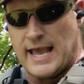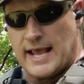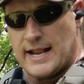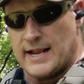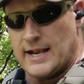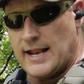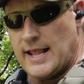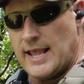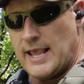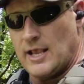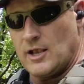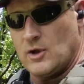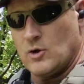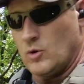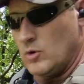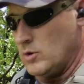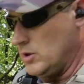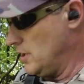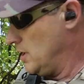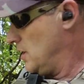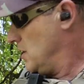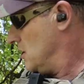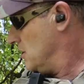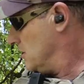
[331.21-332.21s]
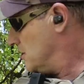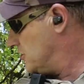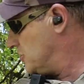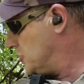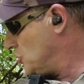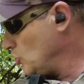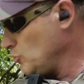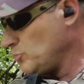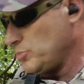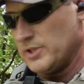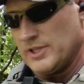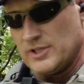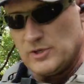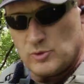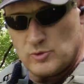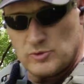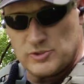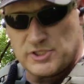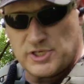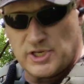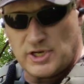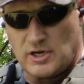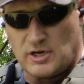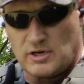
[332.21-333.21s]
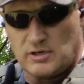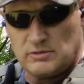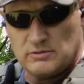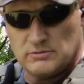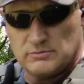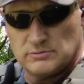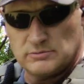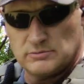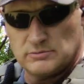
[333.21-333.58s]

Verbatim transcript: at an angle. The two balloons here